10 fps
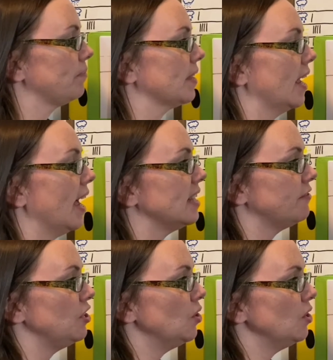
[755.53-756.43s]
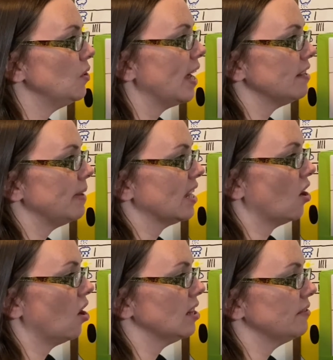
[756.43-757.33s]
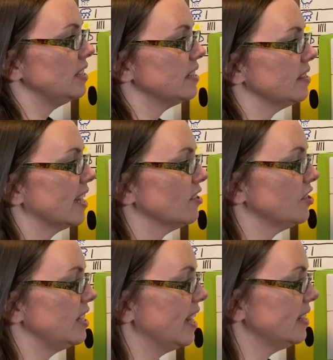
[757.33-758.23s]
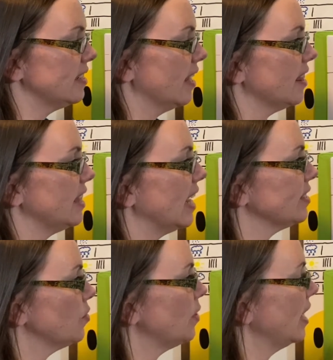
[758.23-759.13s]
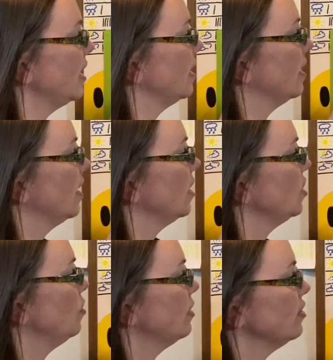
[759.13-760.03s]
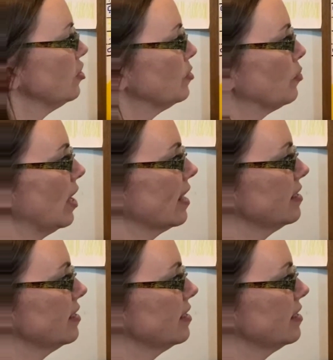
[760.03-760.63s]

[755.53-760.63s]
And if you don't know how to make all of these letters yet, that's okay. You can just practice